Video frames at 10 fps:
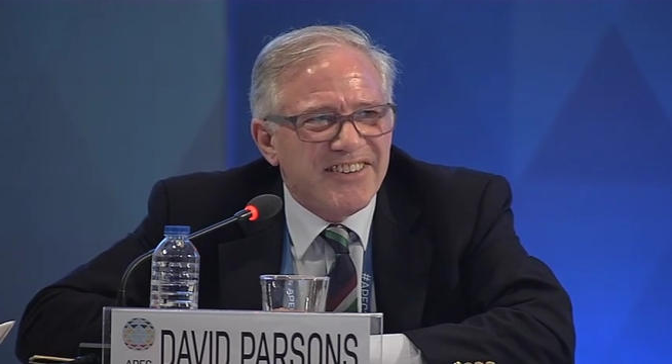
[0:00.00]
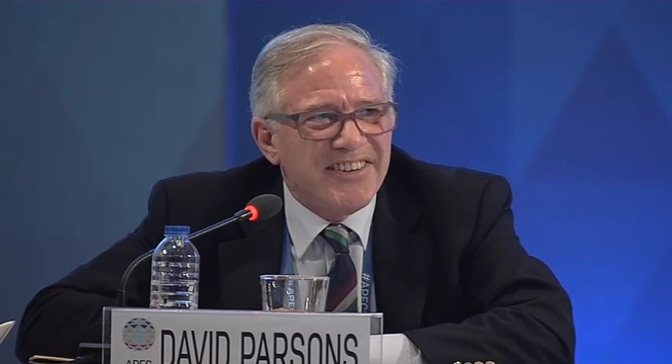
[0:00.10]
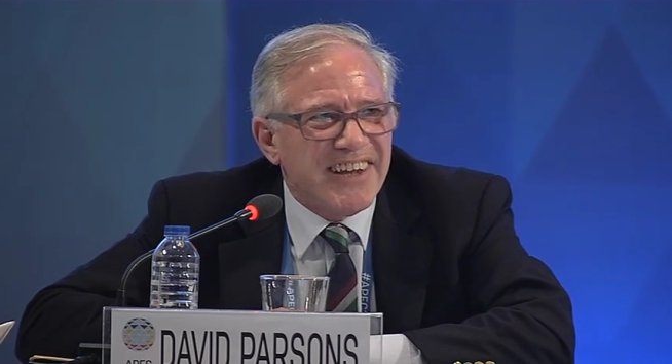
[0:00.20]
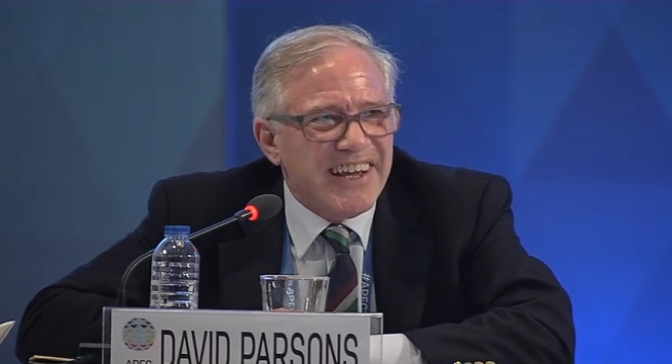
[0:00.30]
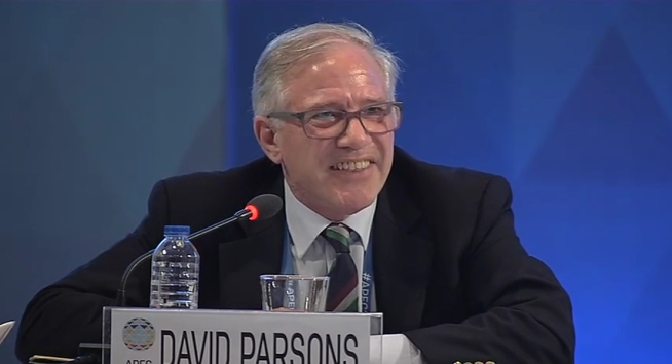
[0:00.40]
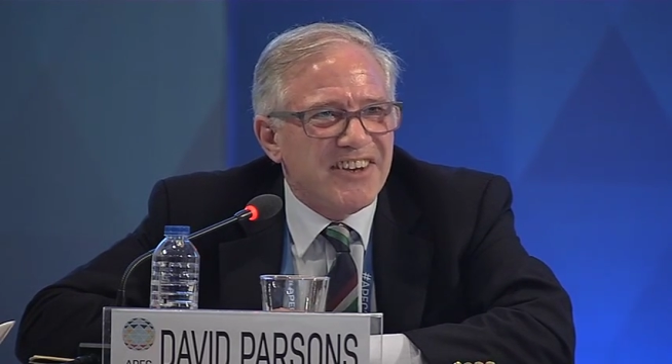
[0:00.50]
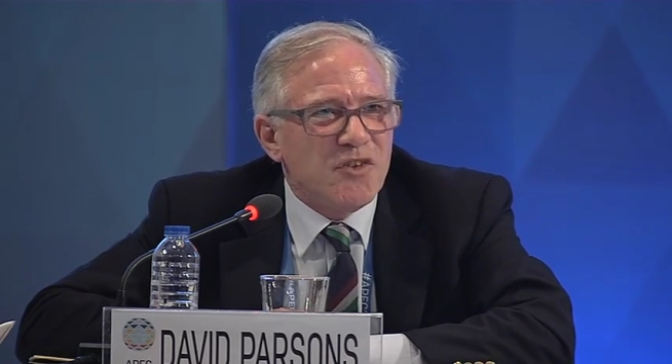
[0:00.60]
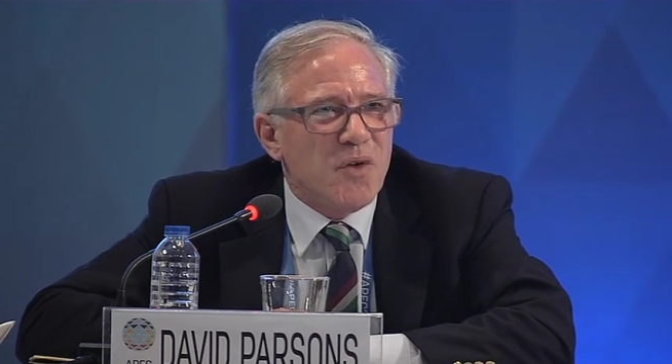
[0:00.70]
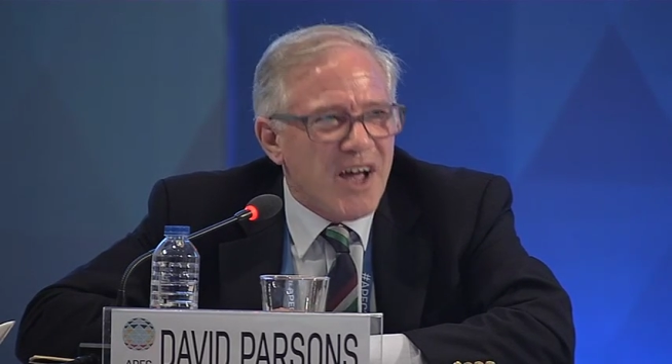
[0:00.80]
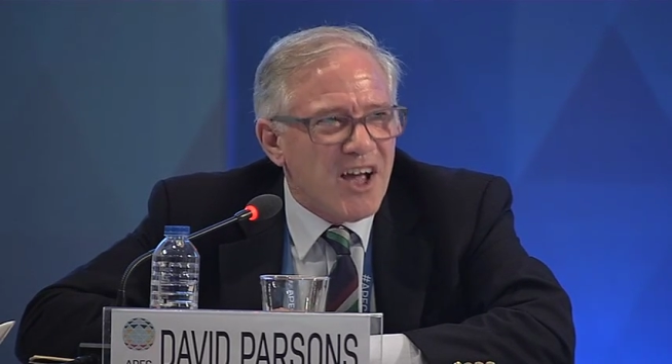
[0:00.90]
today that
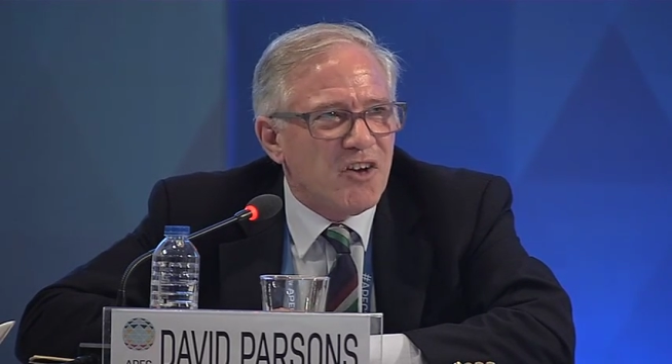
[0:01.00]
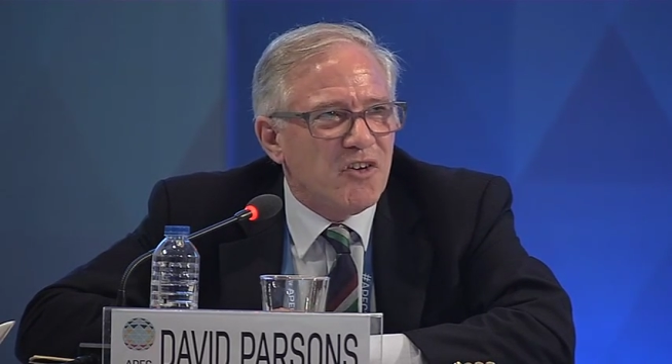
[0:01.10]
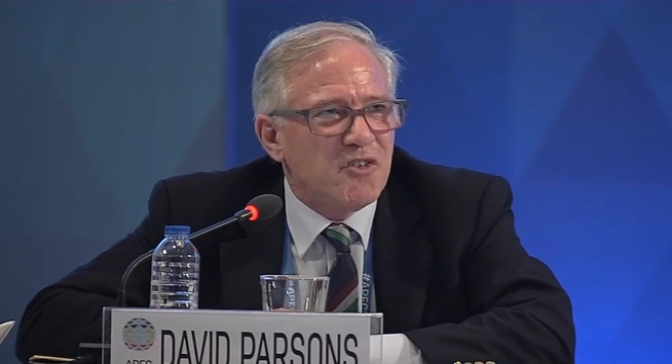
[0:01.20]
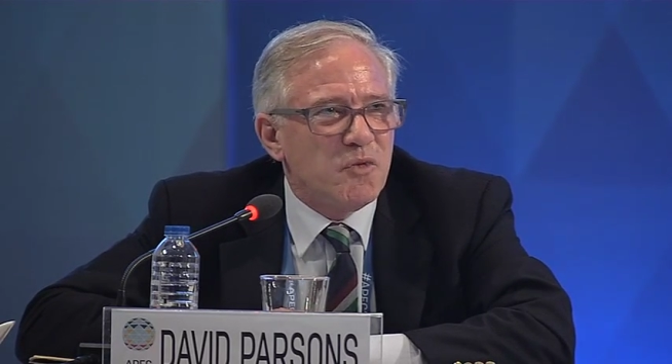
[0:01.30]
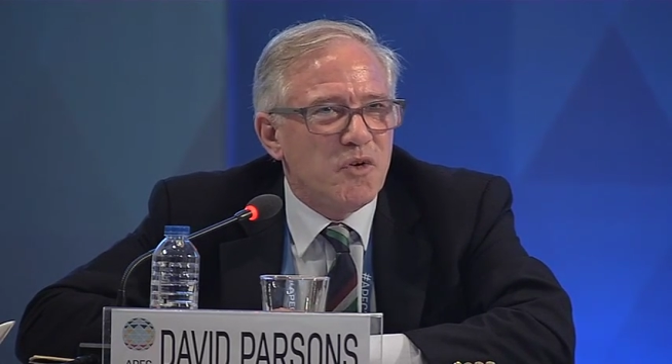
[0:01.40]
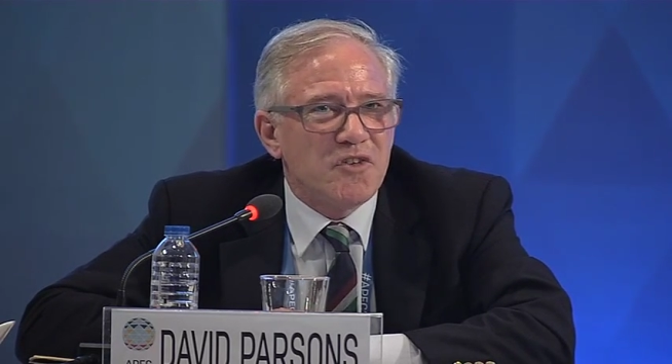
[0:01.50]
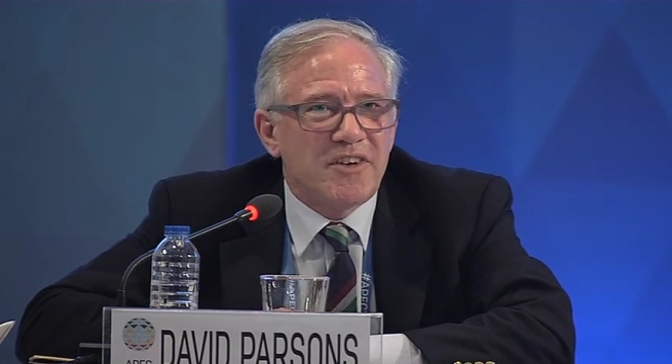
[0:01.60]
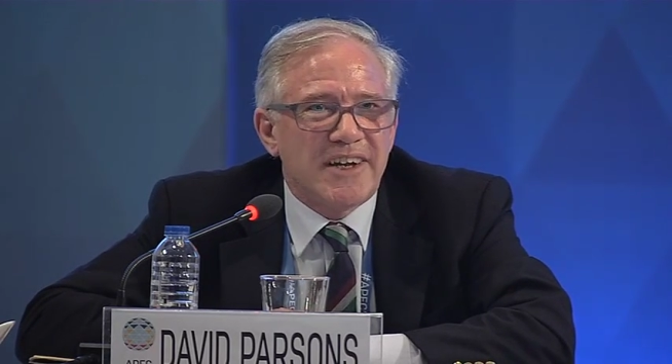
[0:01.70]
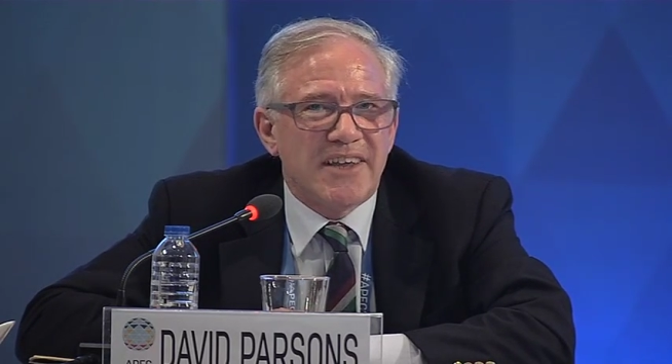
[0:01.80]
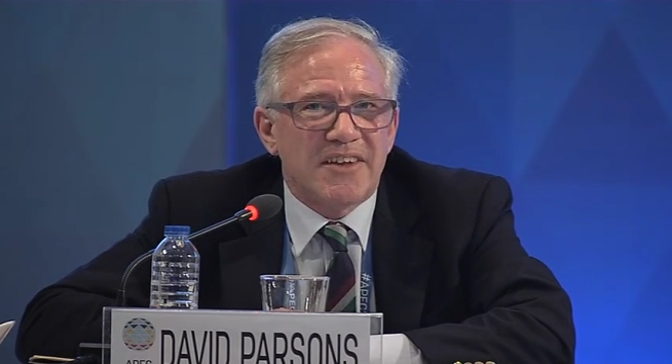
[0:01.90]
you are going to work
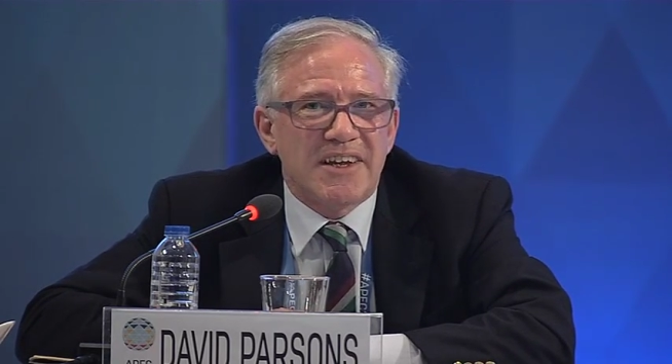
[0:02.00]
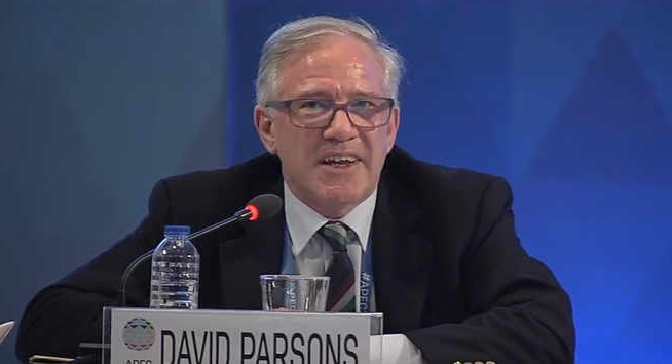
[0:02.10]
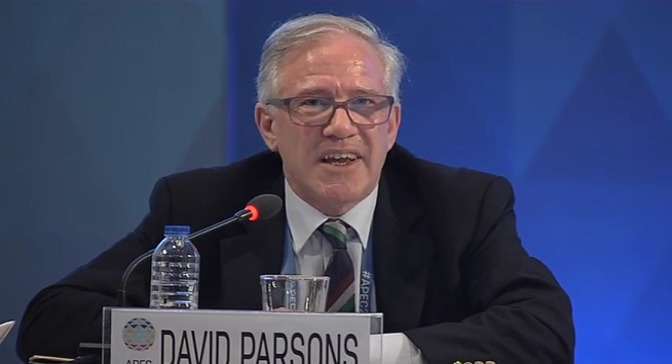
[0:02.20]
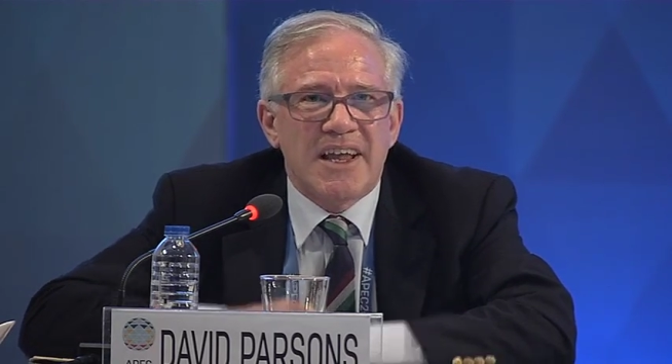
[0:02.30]
together